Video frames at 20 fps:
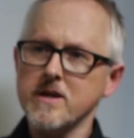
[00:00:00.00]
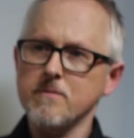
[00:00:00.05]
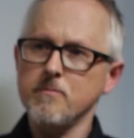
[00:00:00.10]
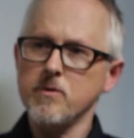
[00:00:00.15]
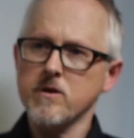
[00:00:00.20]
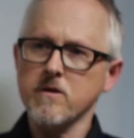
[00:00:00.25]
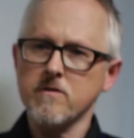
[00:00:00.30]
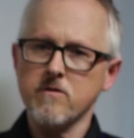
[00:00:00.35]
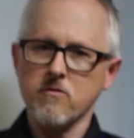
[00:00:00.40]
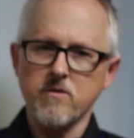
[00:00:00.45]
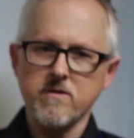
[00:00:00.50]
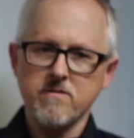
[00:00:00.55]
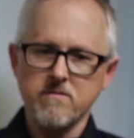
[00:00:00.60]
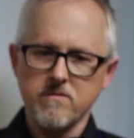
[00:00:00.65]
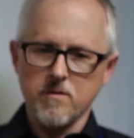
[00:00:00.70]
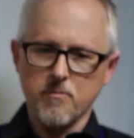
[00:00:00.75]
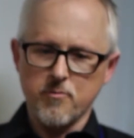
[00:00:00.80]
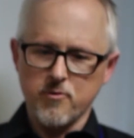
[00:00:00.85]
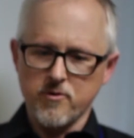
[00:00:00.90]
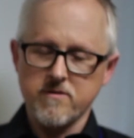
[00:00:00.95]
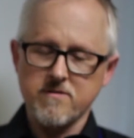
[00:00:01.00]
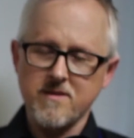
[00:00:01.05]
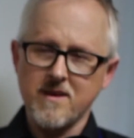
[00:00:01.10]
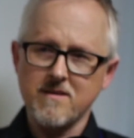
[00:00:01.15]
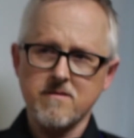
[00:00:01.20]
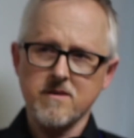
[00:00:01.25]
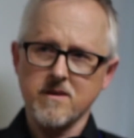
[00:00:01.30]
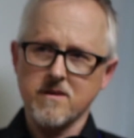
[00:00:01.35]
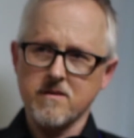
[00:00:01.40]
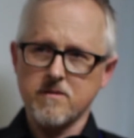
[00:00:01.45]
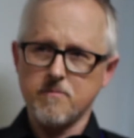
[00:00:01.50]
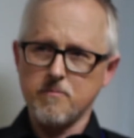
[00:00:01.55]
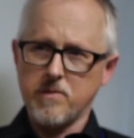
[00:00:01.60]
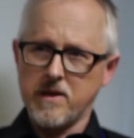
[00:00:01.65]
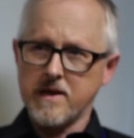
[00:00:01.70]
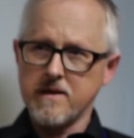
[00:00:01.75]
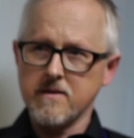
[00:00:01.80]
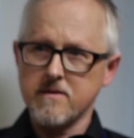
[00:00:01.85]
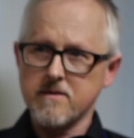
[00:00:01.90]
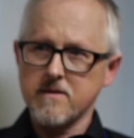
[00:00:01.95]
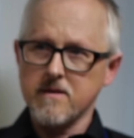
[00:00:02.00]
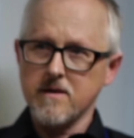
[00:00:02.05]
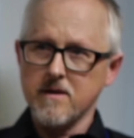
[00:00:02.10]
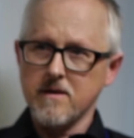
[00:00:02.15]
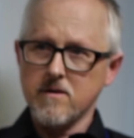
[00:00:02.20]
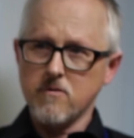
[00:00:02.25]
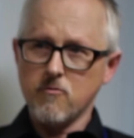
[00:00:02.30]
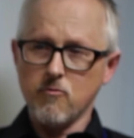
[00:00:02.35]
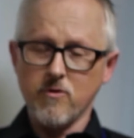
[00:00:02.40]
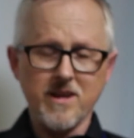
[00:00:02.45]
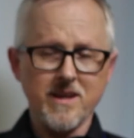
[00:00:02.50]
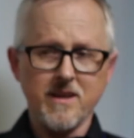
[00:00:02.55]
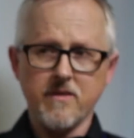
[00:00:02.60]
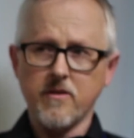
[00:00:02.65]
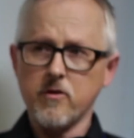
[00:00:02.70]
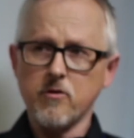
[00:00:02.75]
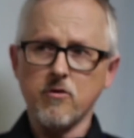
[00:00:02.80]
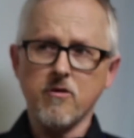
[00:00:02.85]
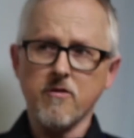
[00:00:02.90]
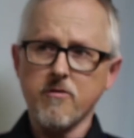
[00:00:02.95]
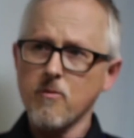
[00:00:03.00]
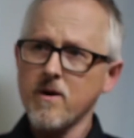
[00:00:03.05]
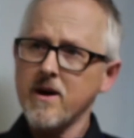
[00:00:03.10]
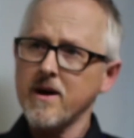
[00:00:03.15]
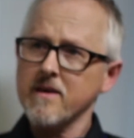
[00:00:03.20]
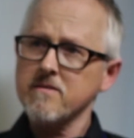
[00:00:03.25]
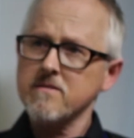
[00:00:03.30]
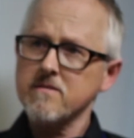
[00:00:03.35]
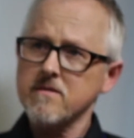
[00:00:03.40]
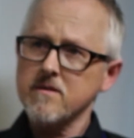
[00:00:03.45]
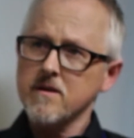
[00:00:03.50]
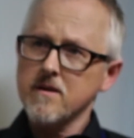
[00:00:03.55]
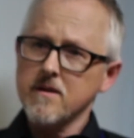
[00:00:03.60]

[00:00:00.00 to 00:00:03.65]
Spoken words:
because there isn't a prosthetics place really in the northwest.